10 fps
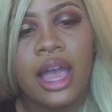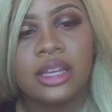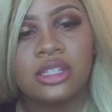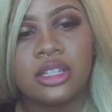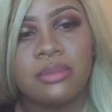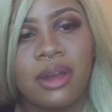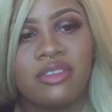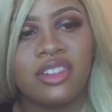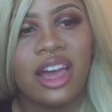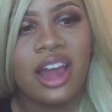actually
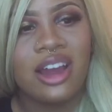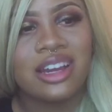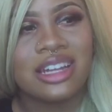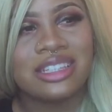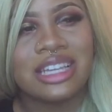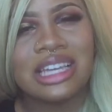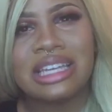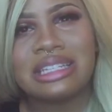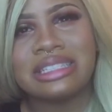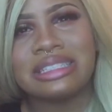my flat iron, I think
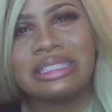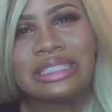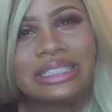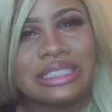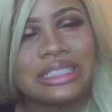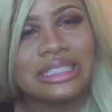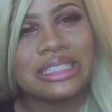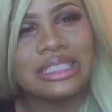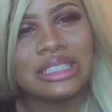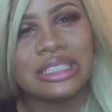
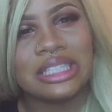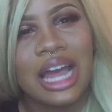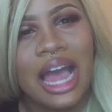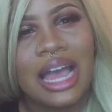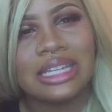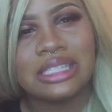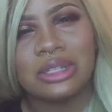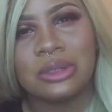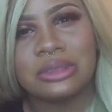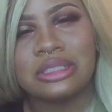the highest
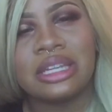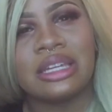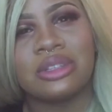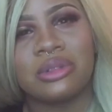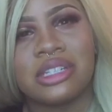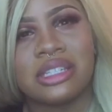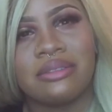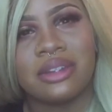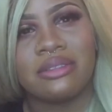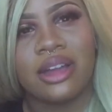it goes is like
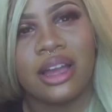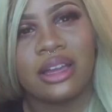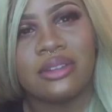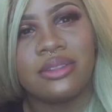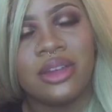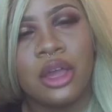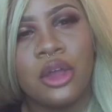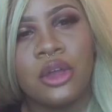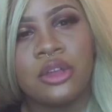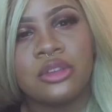375.
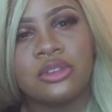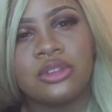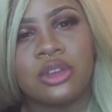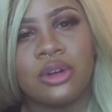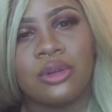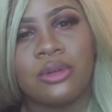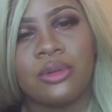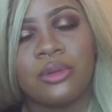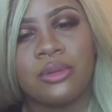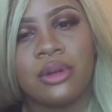
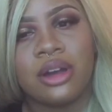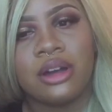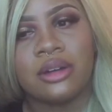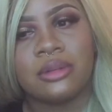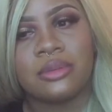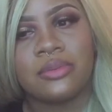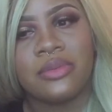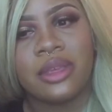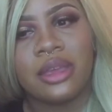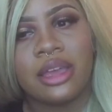So
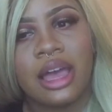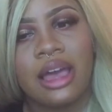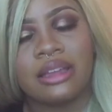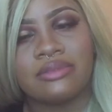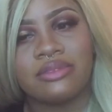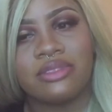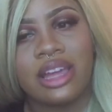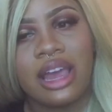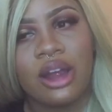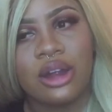I
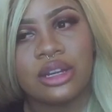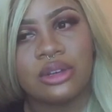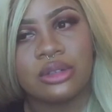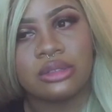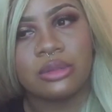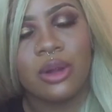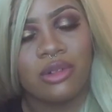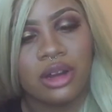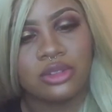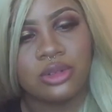flat ironed it on
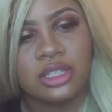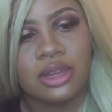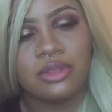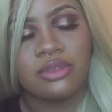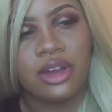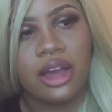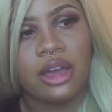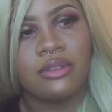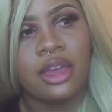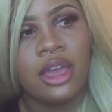around
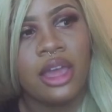375